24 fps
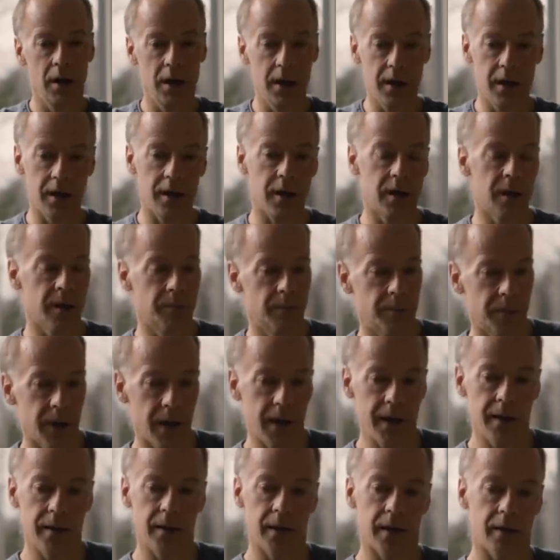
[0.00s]
he can
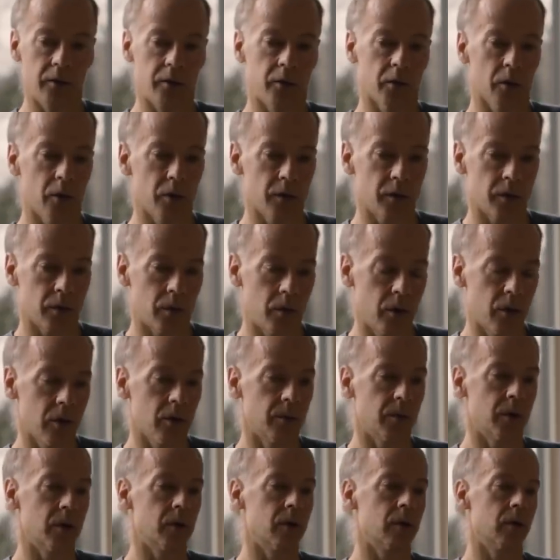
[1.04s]
combine that growth
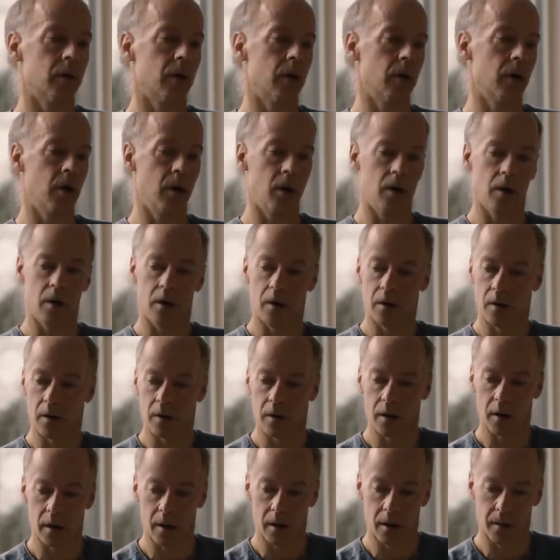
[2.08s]
hormone
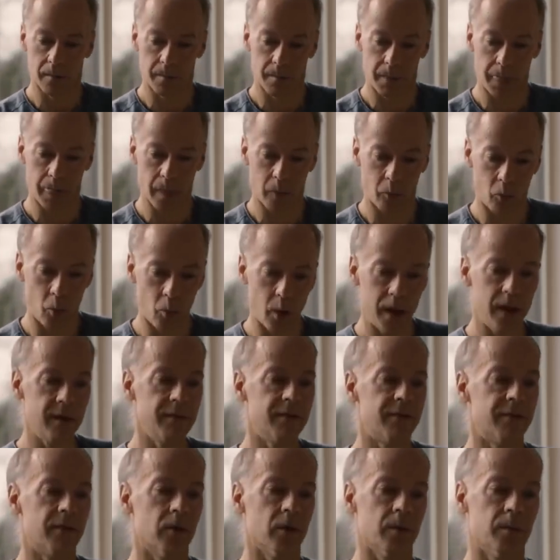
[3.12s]

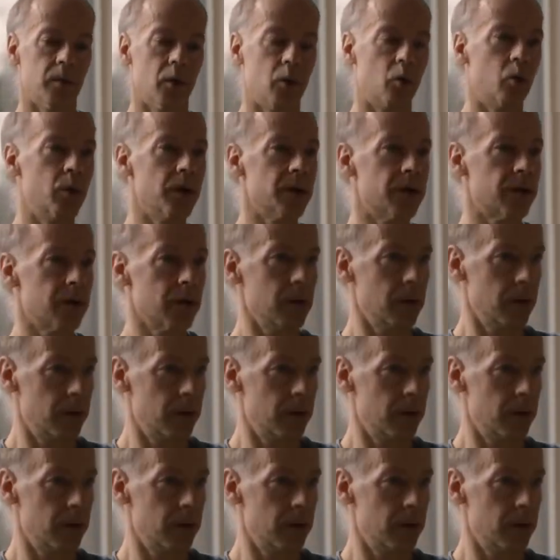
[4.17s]
waveform with